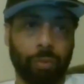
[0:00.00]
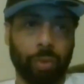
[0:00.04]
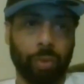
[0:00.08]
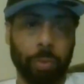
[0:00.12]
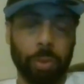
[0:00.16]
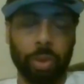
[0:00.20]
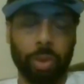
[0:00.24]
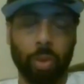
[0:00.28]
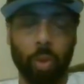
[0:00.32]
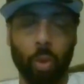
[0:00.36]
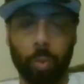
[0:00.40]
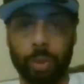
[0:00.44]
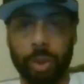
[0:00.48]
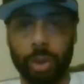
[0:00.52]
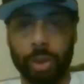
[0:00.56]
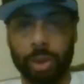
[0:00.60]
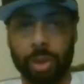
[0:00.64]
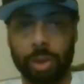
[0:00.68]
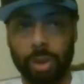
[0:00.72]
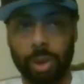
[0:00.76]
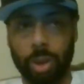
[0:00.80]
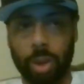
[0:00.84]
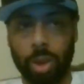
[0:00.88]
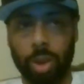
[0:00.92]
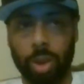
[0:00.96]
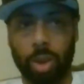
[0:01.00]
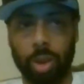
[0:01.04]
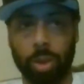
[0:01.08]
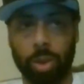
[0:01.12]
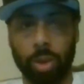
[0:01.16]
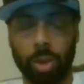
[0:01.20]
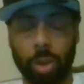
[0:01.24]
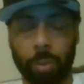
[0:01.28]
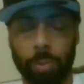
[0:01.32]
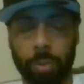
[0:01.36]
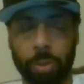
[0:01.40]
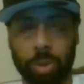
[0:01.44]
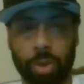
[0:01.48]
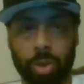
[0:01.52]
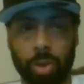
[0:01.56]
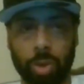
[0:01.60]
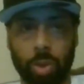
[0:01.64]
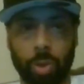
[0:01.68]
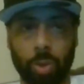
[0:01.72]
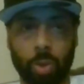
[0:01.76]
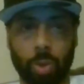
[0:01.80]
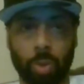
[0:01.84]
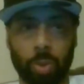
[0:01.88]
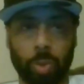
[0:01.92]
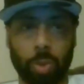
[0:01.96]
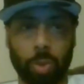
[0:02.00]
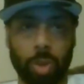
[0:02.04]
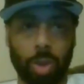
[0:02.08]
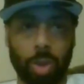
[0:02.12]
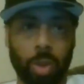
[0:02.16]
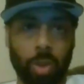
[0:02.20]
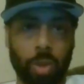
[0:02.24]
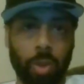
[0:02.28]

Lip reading: the opening scene up until